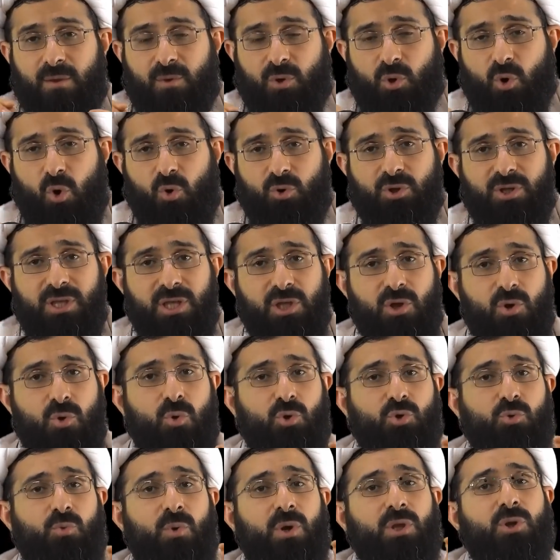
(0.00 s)
Only
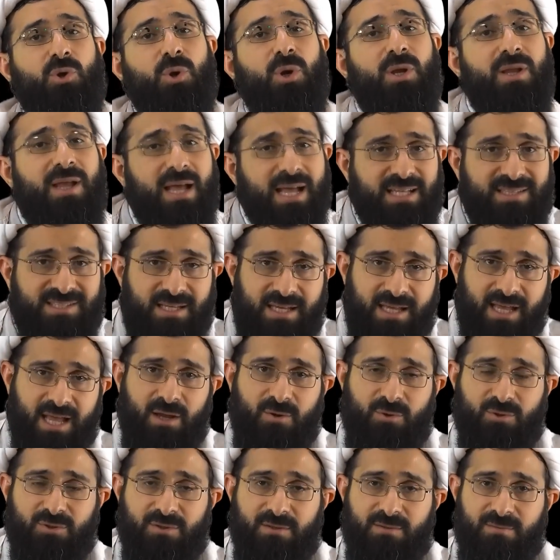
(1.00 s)
use what God has
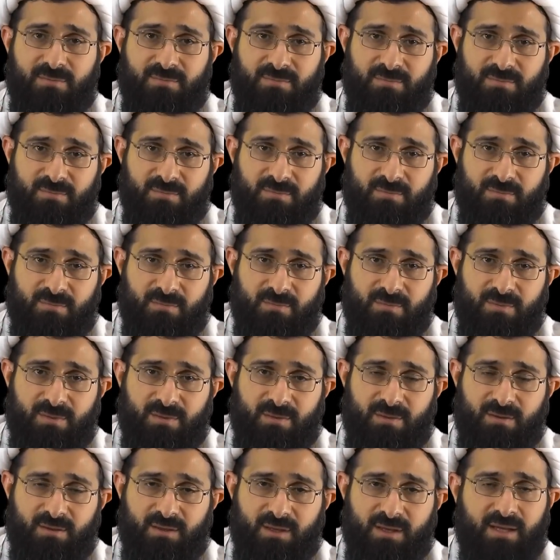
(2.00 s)
allowed.
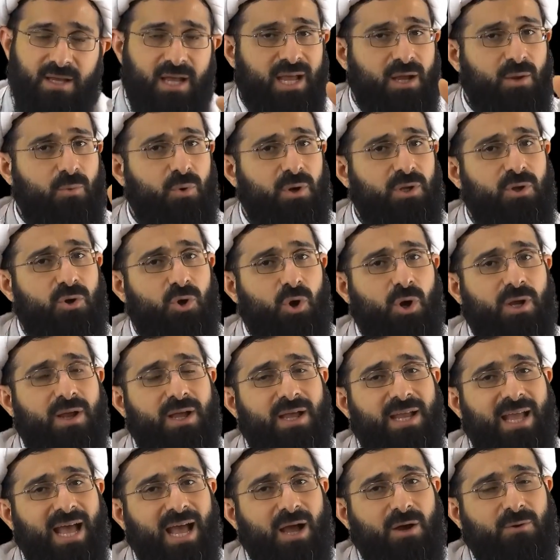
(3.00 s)
And what God
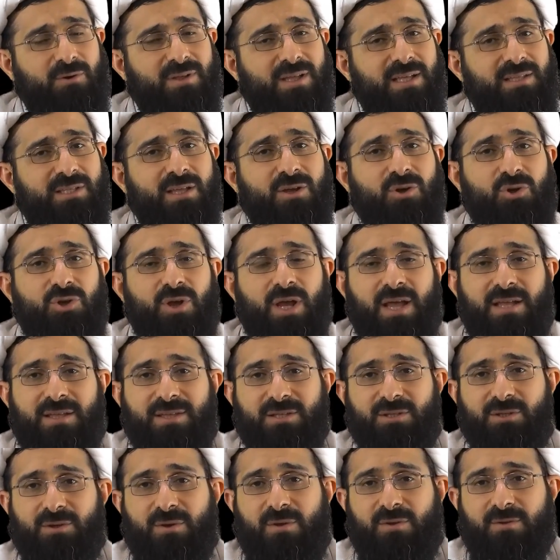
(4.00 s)
allows is a
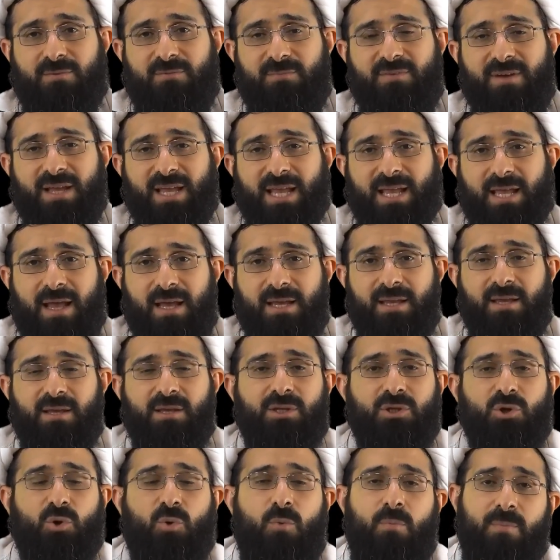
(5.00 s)
just, fair,
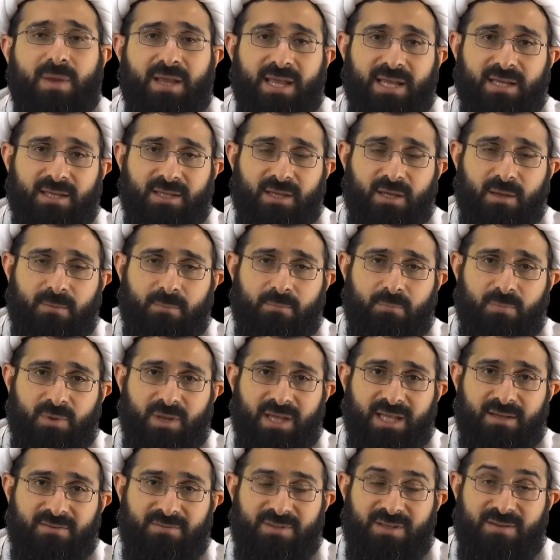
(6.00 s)
humane,
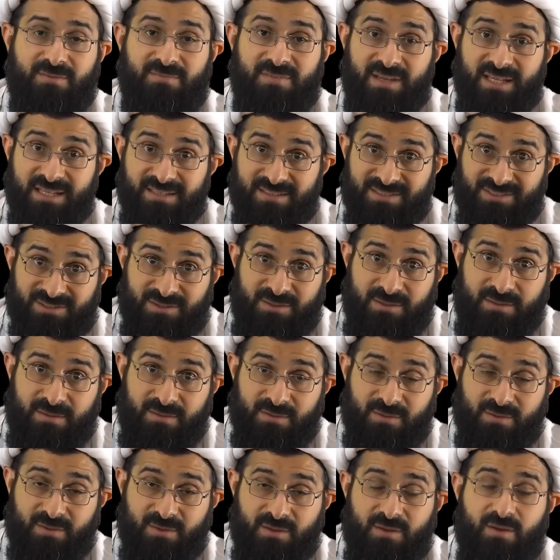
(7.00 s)
brave defense,
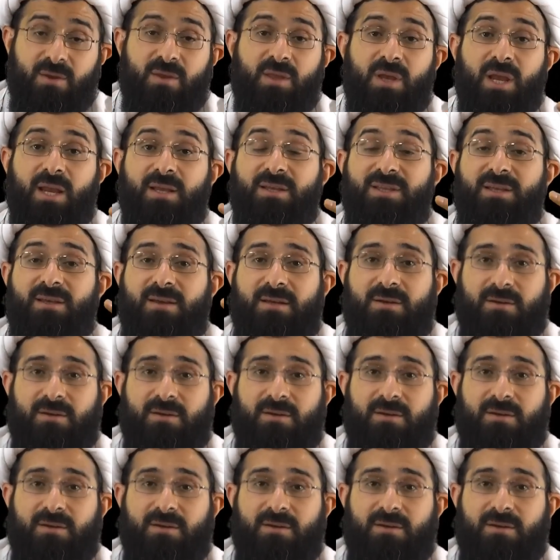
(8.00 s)
not